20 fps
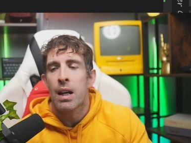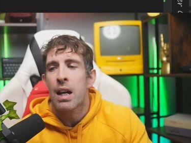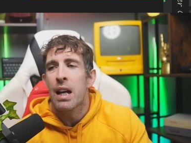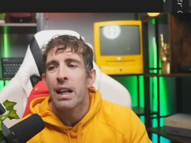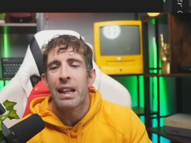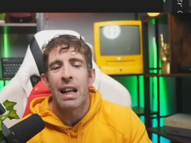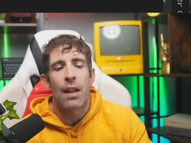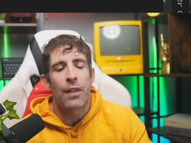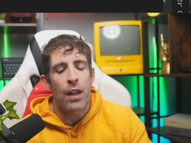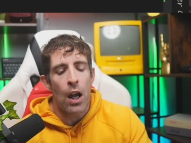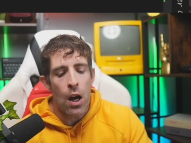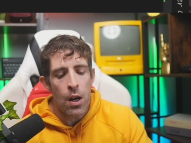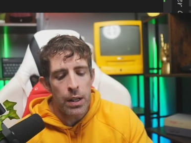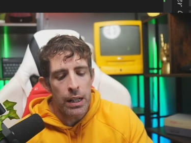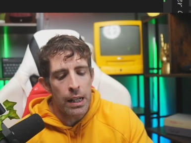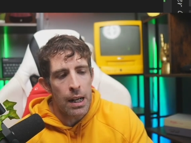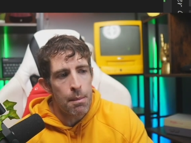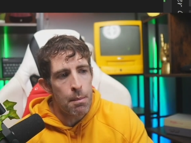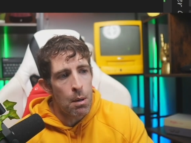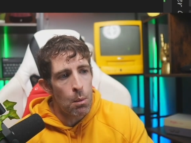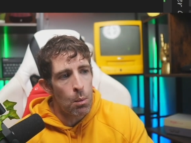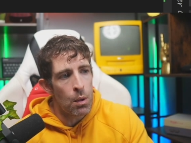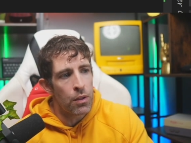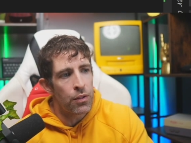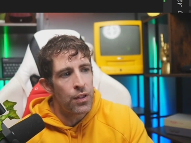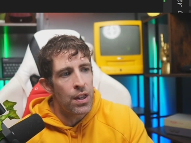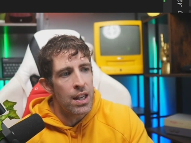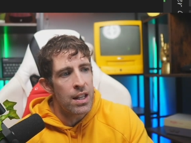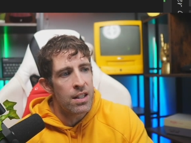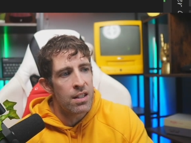Now, the only limit with
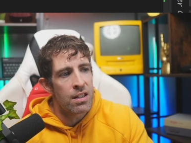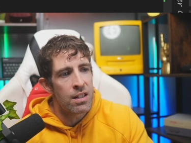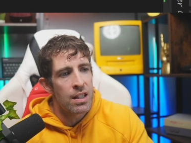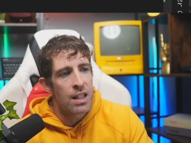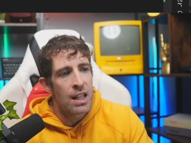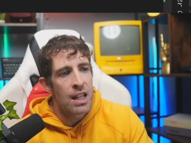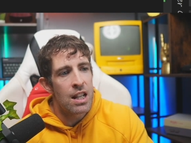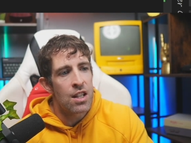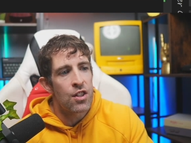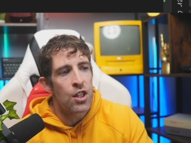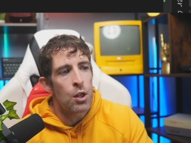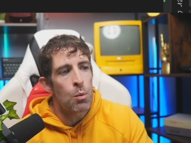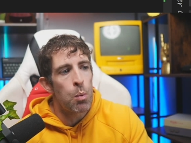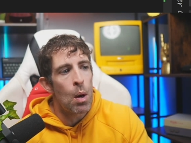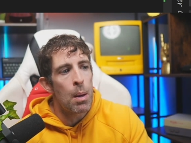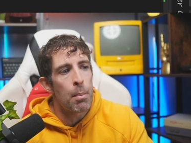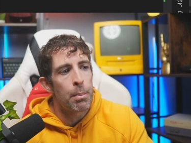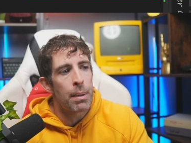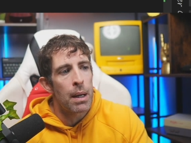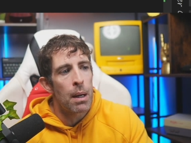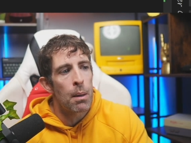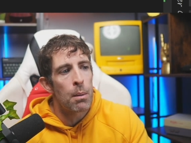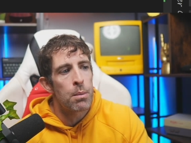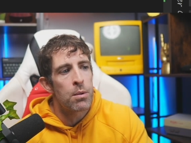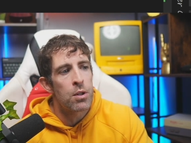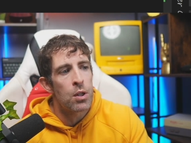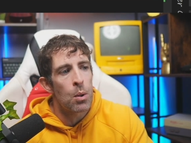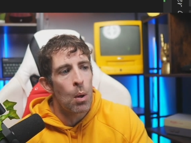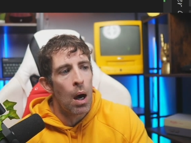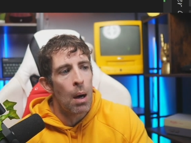this is that you won't be able
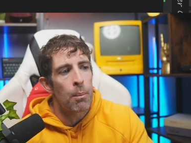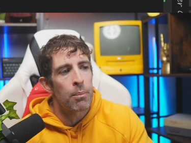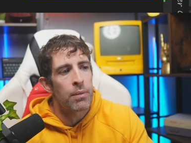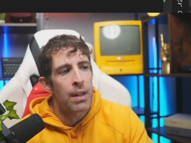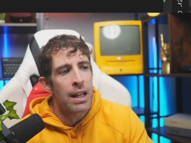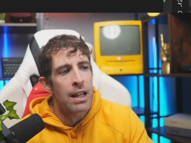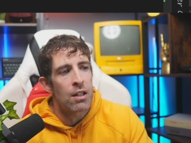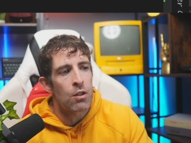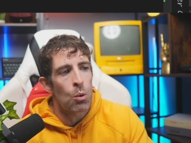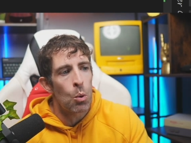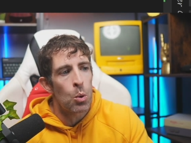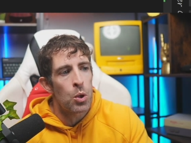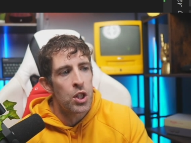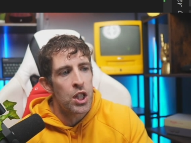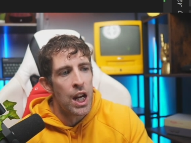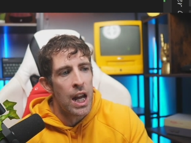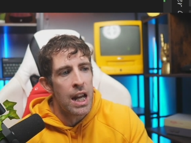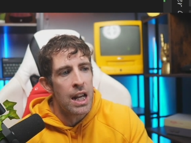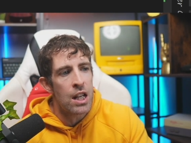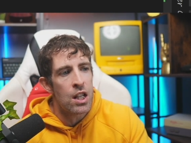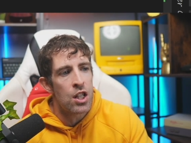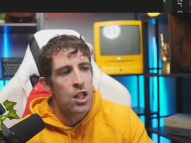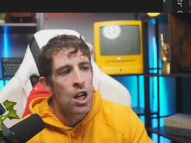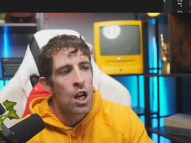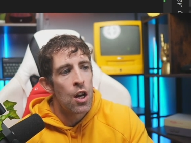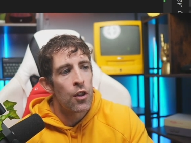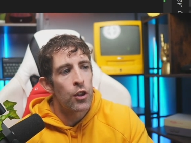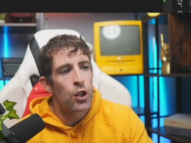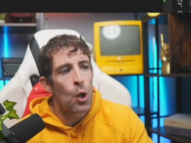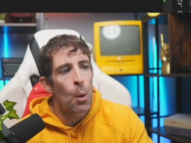to update or change
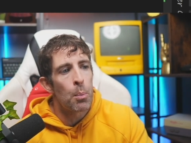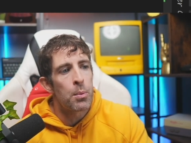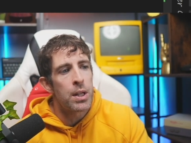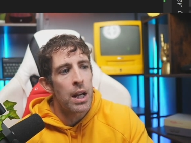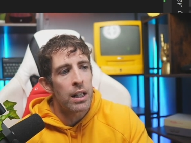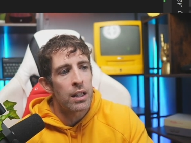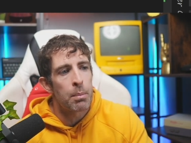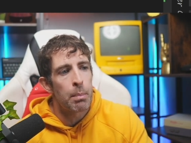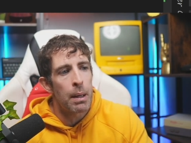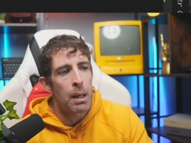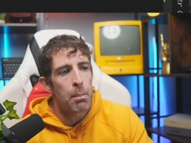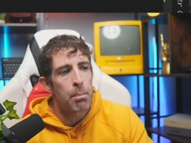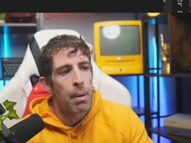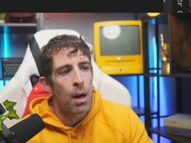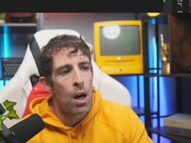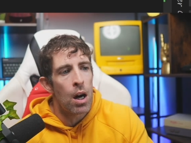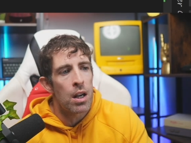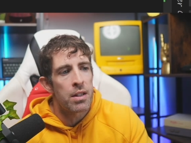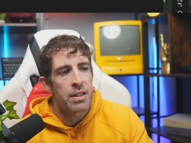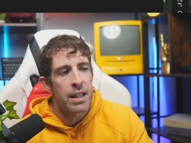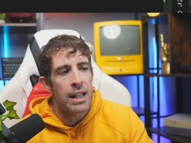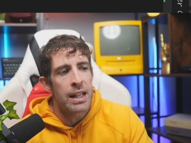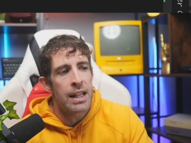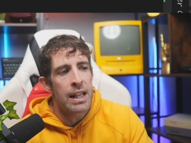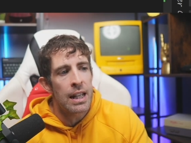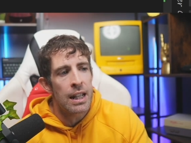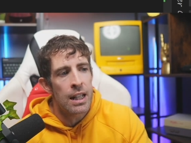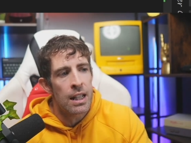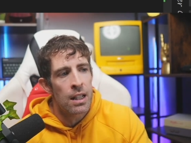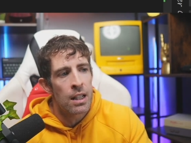the object being passed in
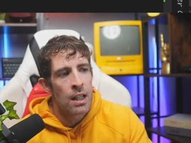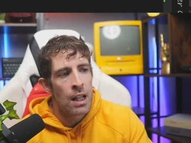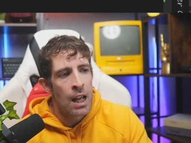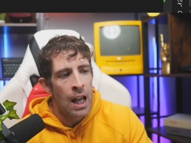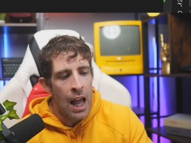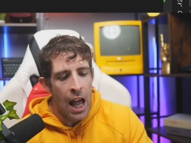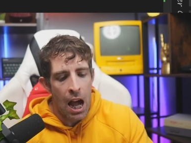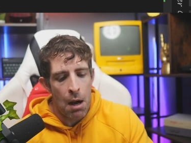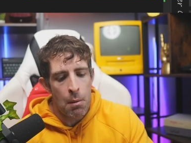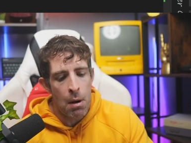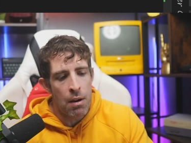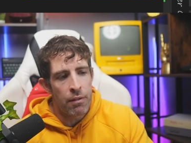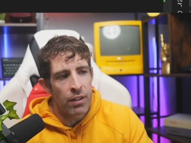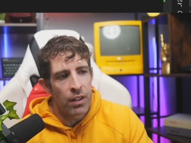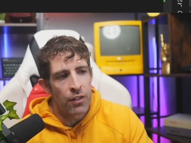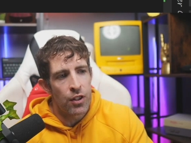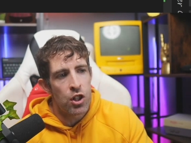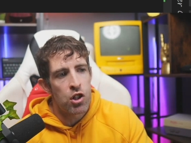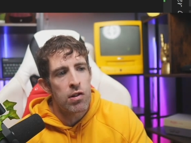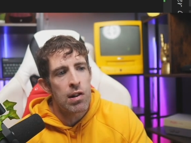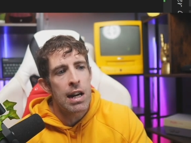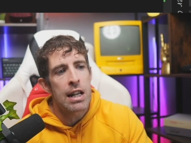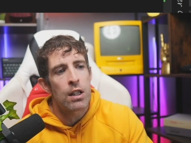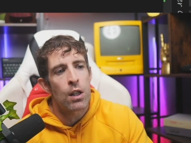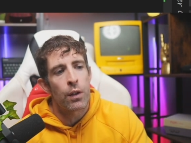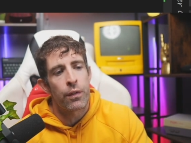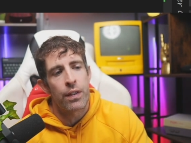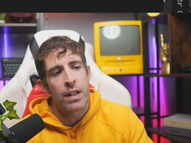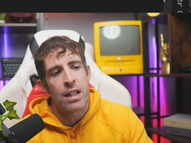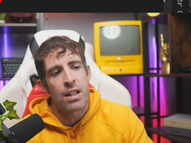here. However, the
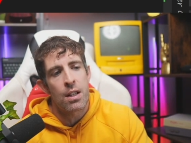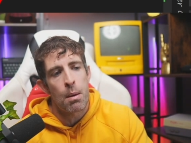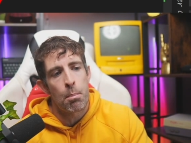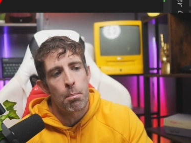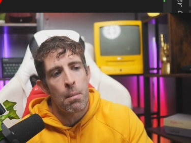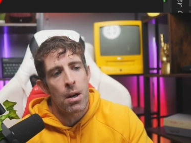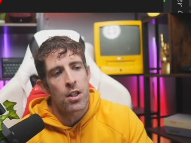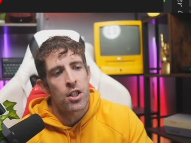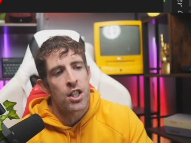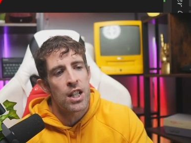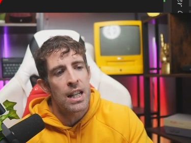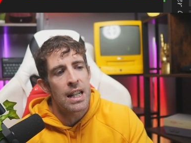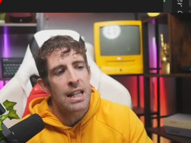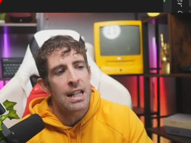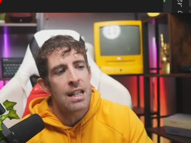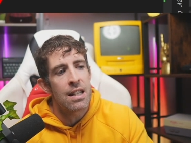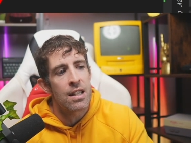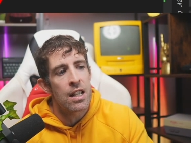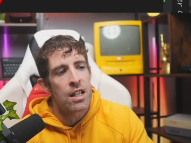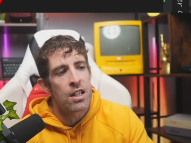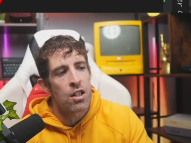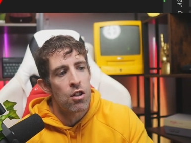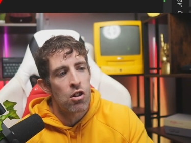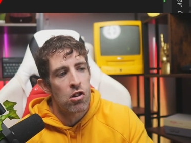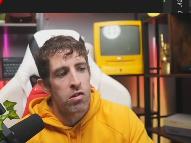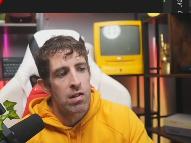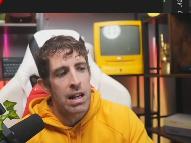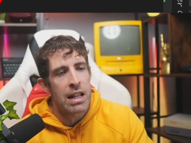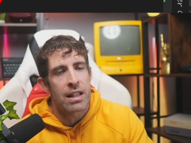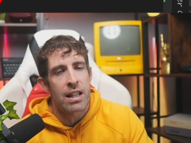trade-off is much easier to
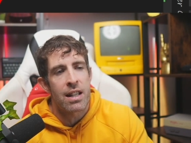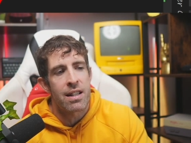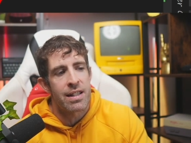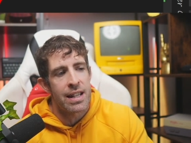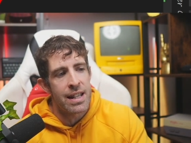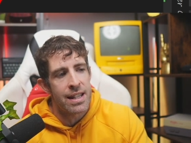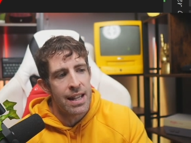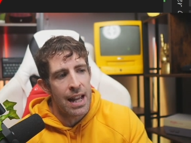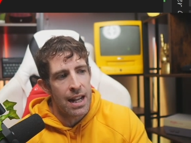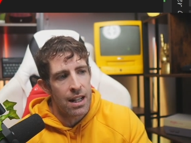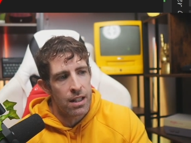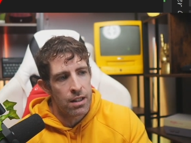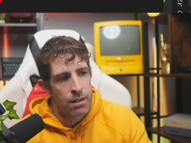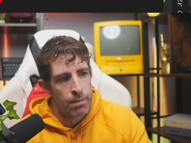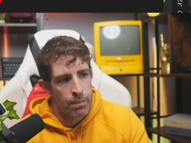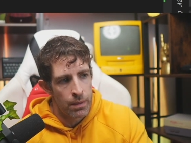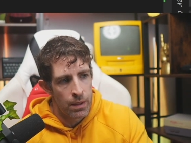create syntax.